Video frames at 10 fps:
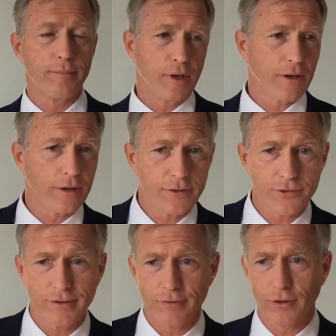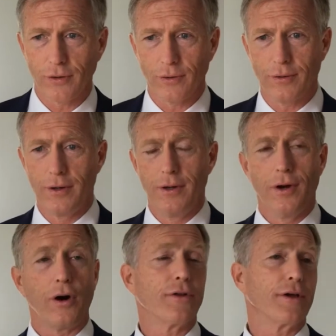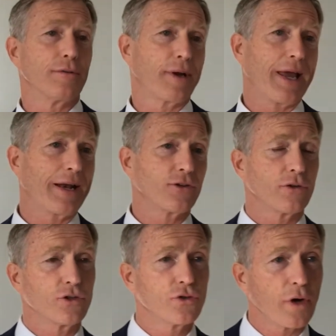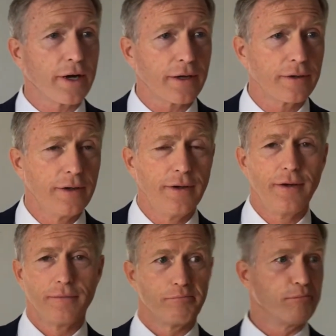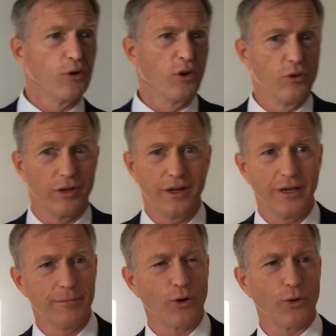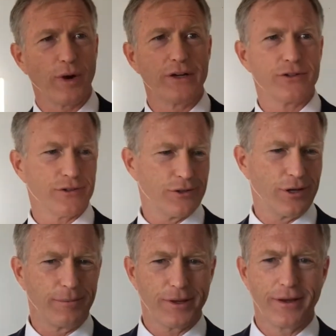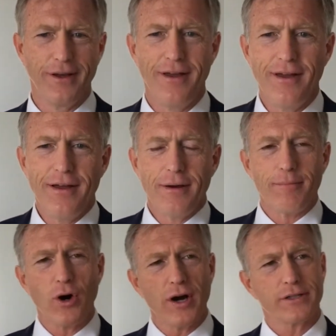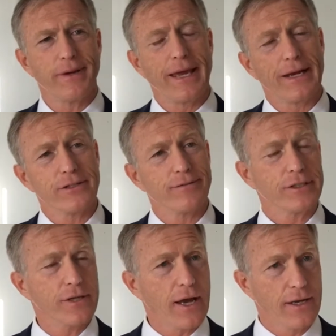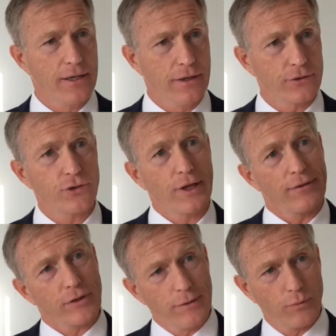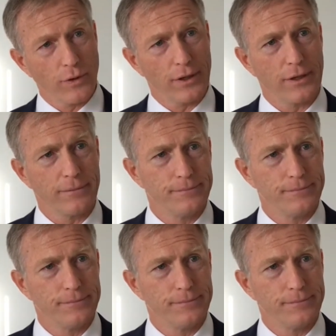Because even though all the other mechanics are on strike, boo-hoo, they need more wrenches or something, Mohawk's mechanics have a side deal, so they have to keep working.